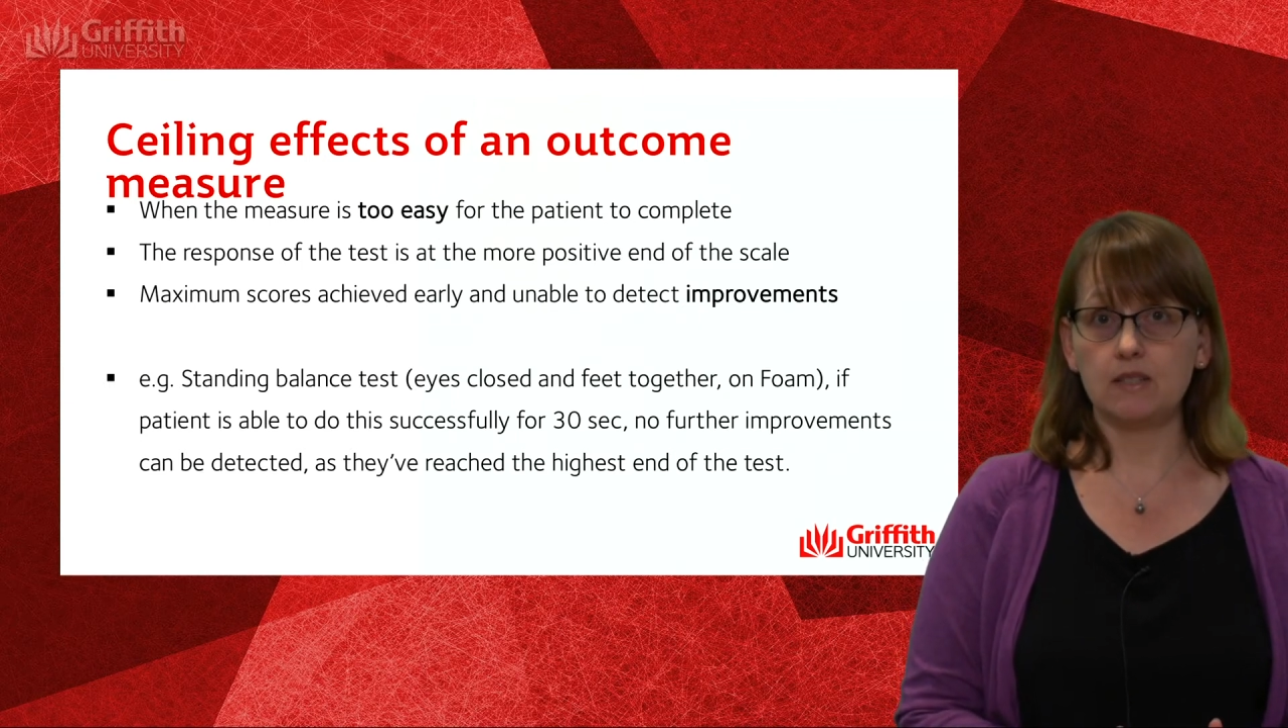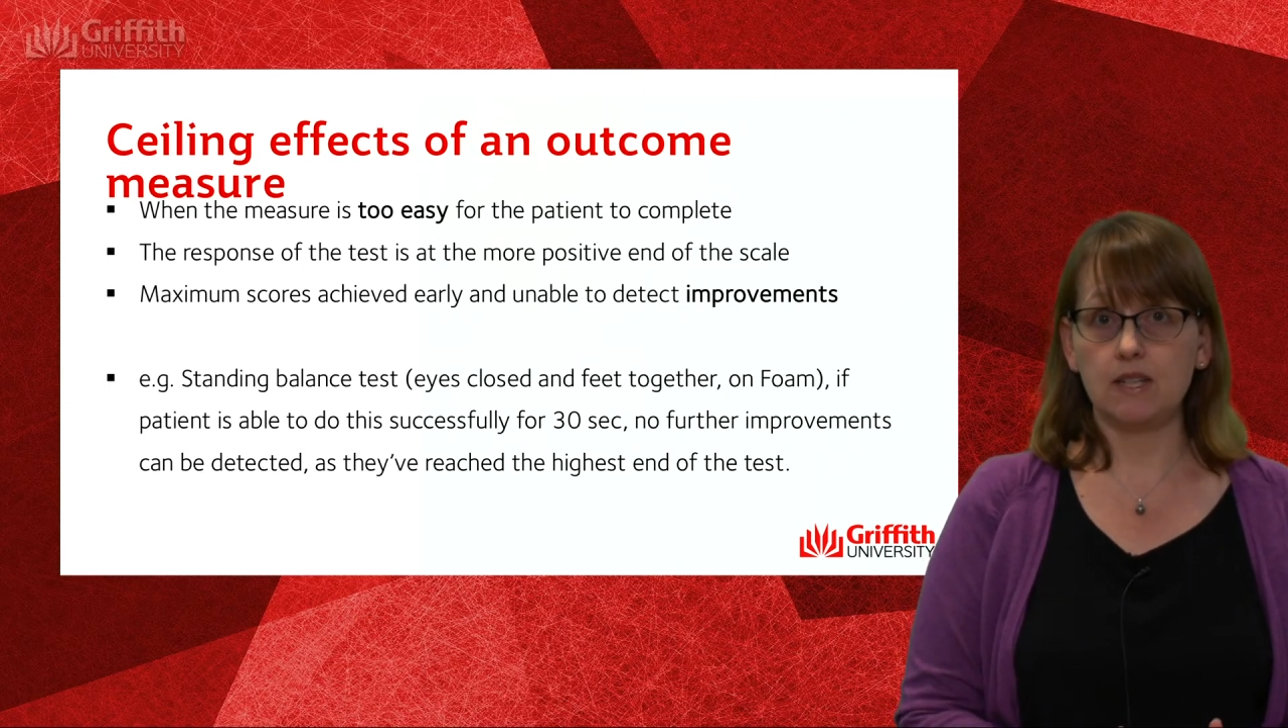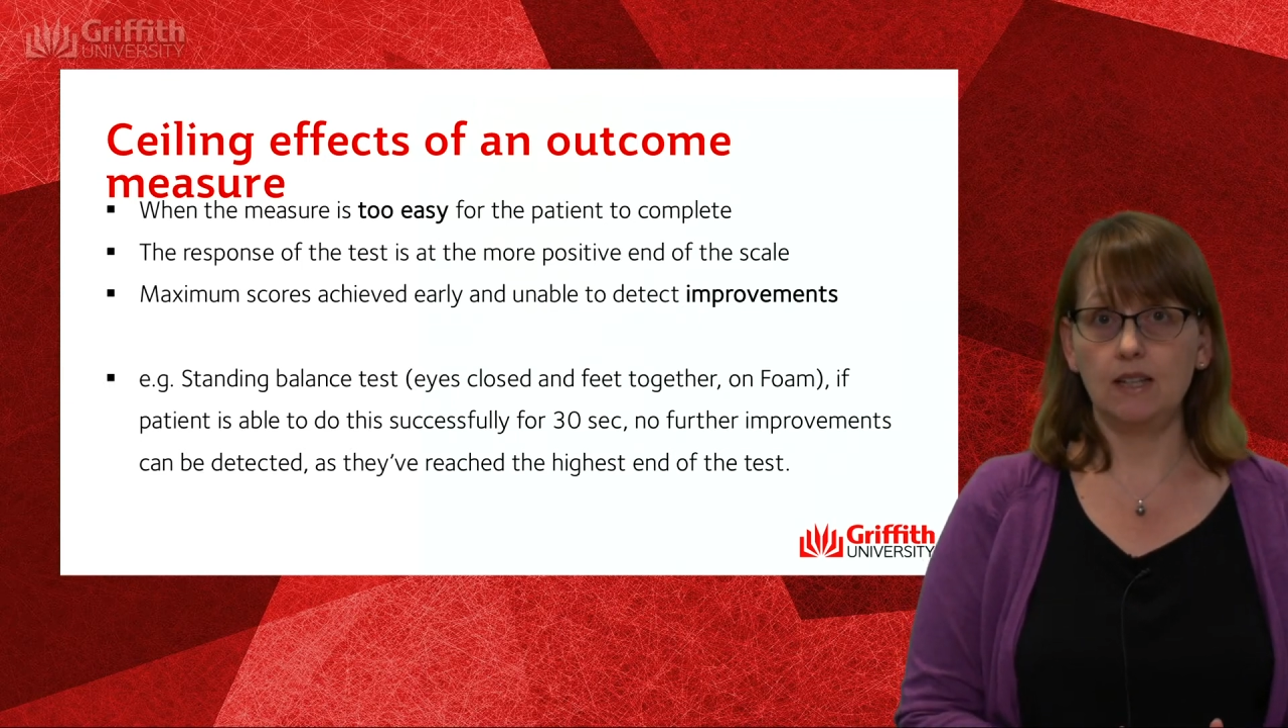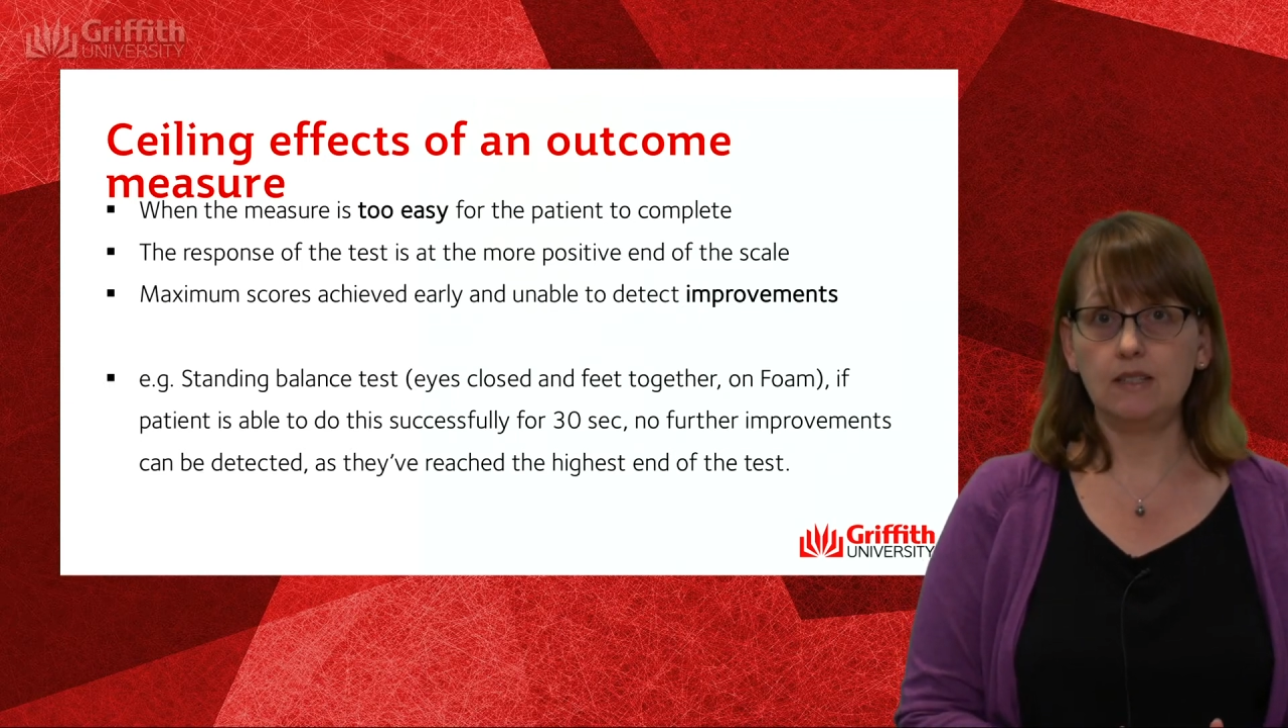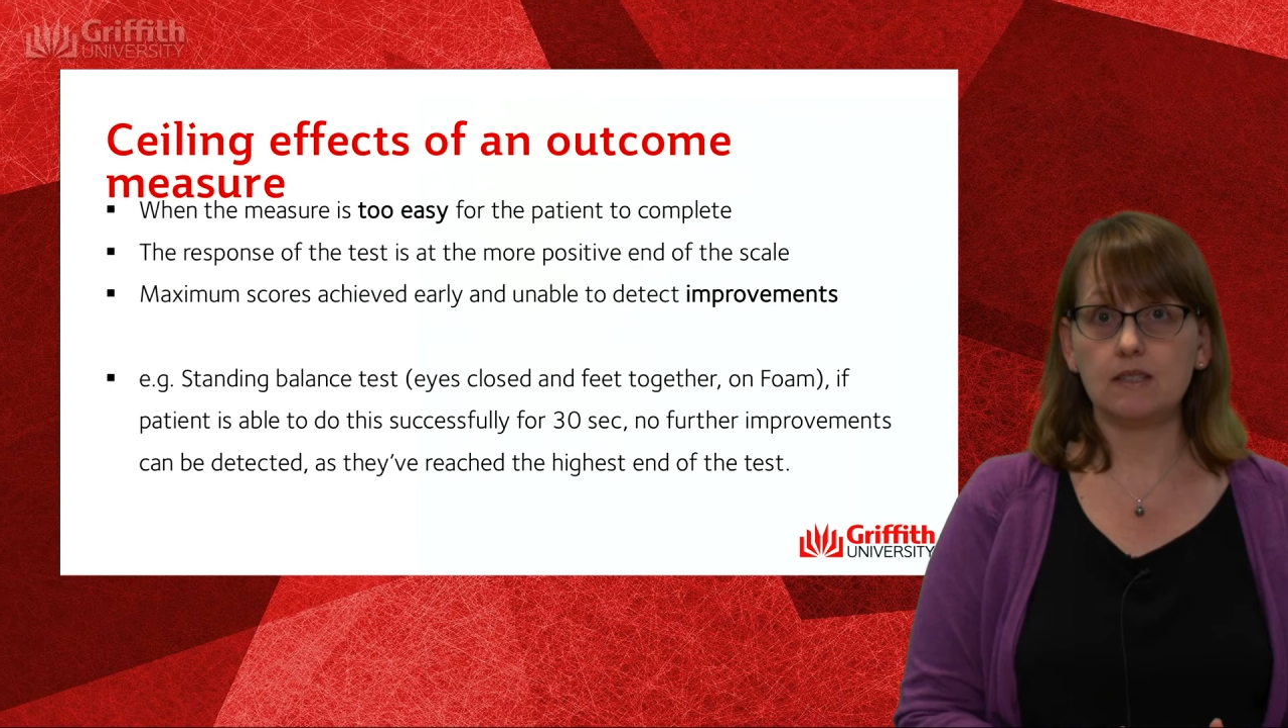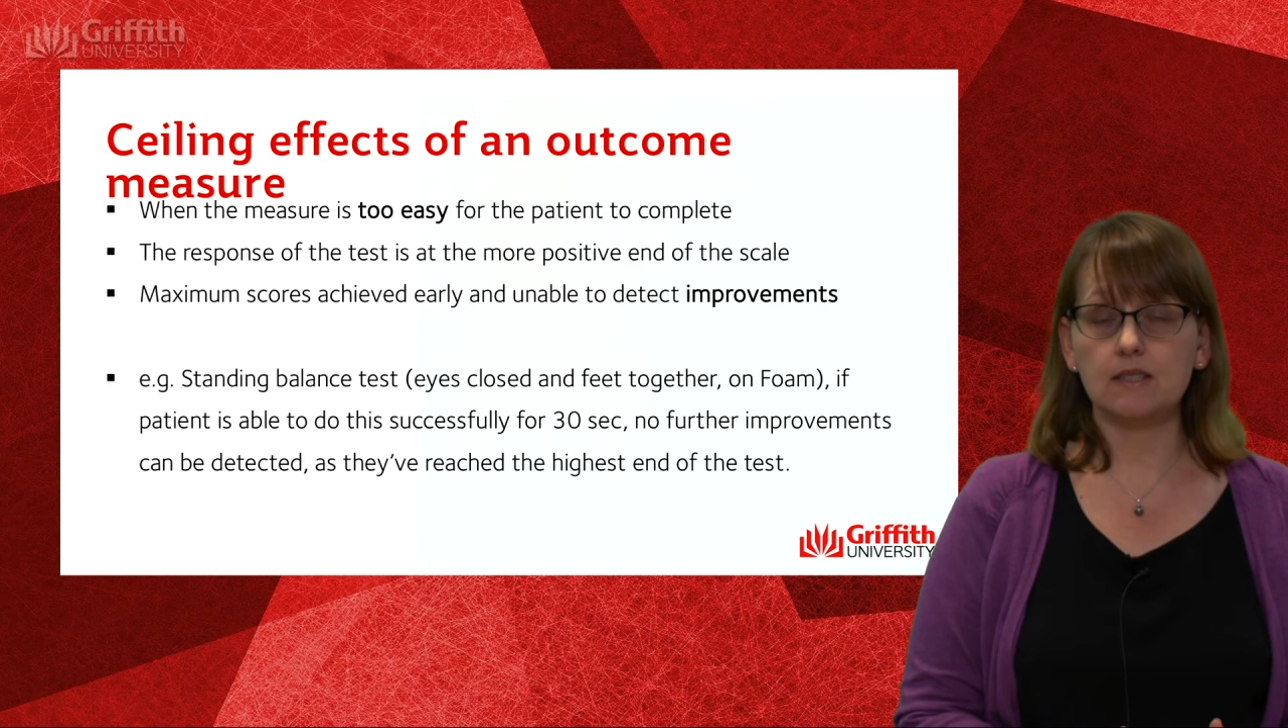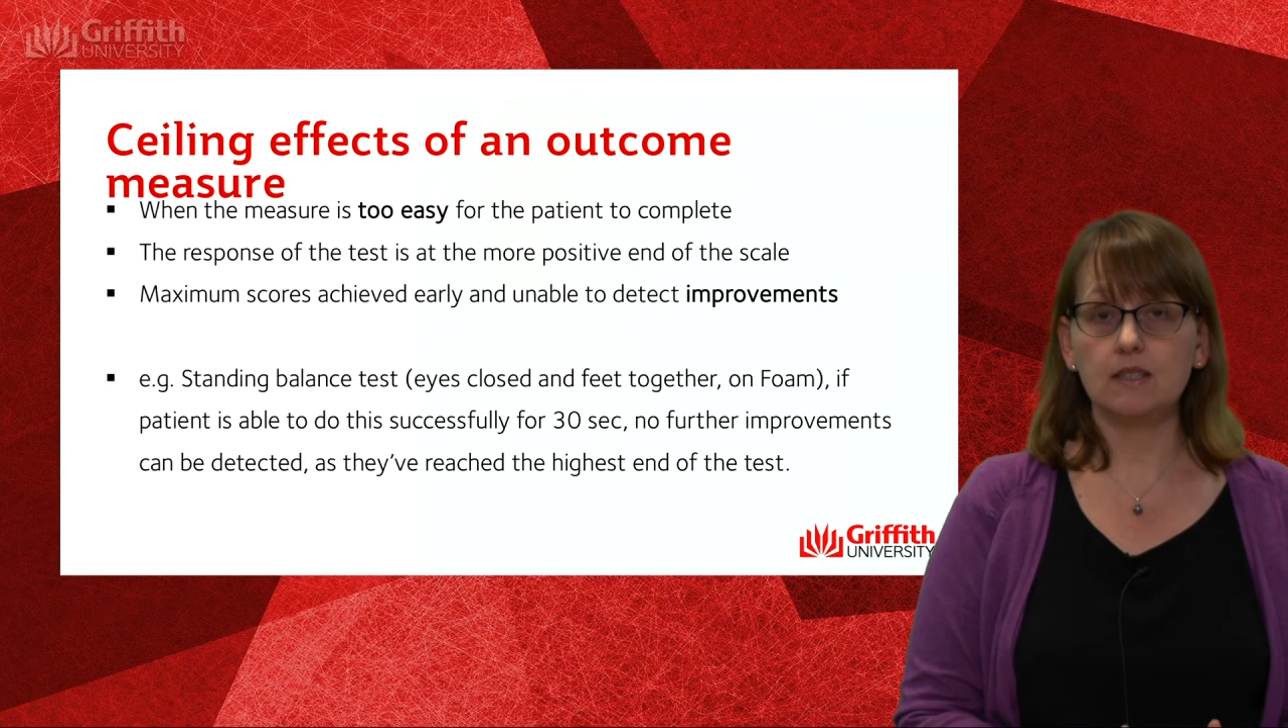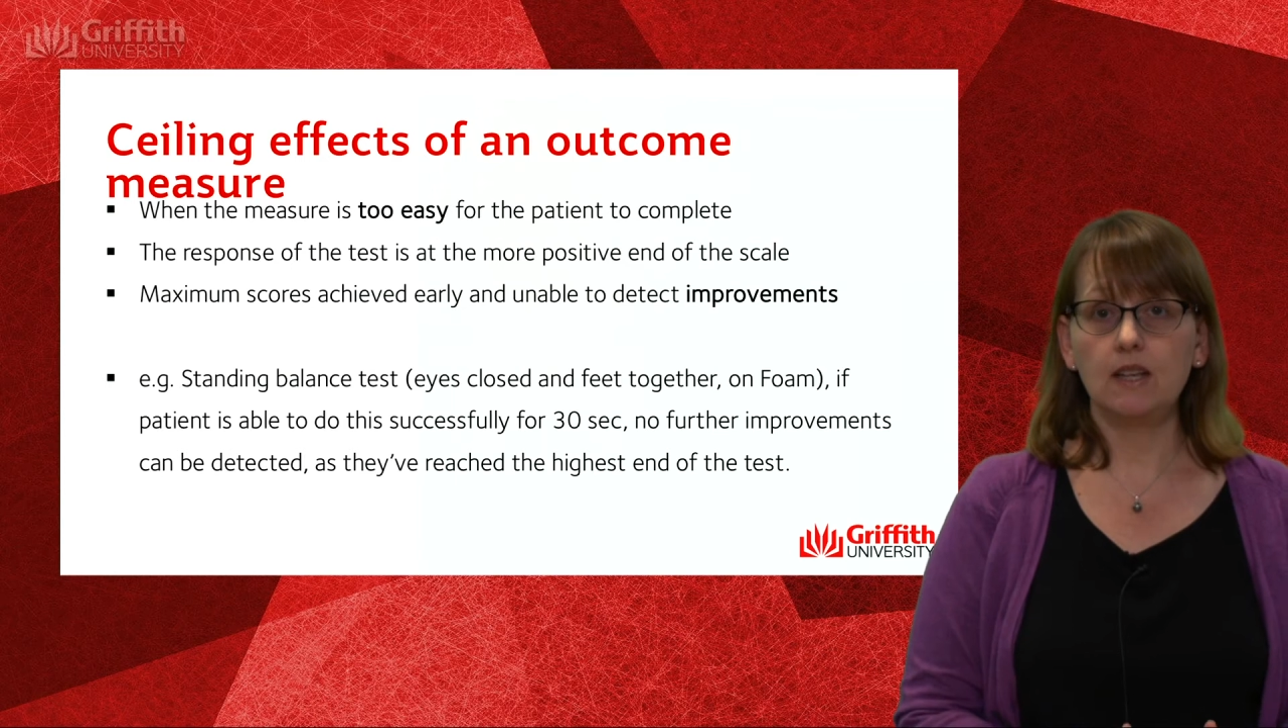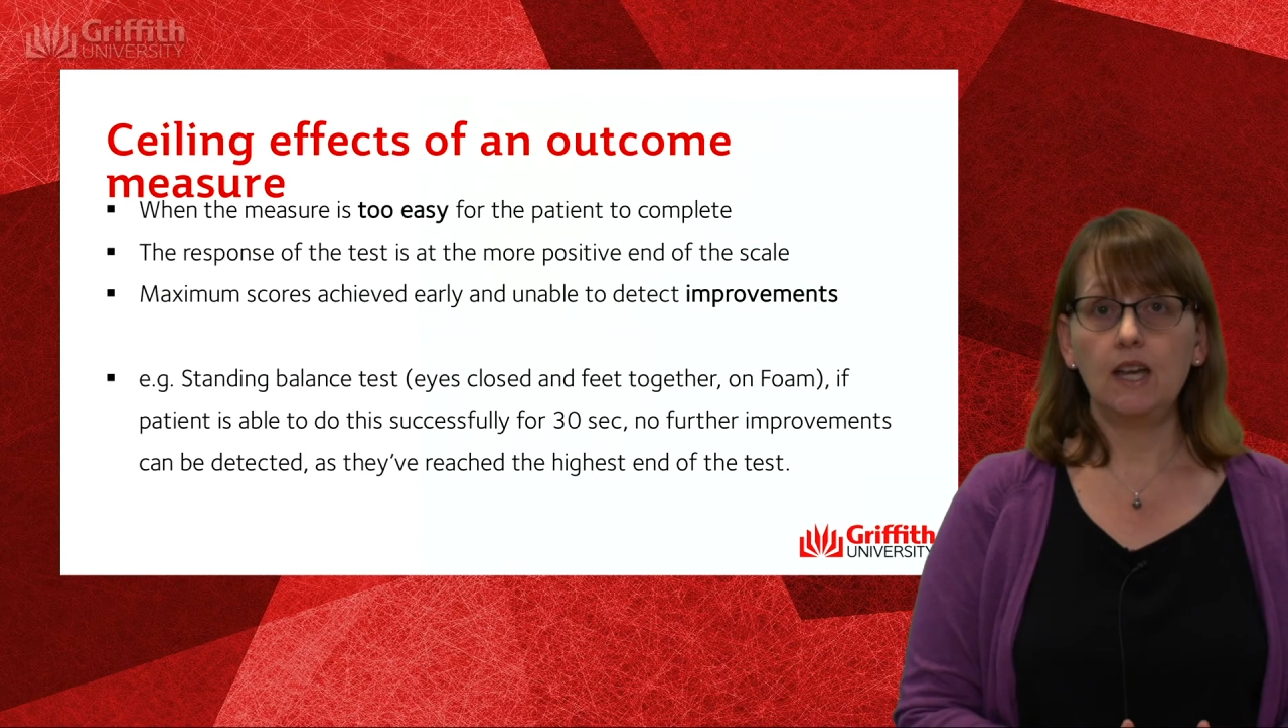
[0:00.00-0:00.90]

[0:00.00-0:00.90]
tests,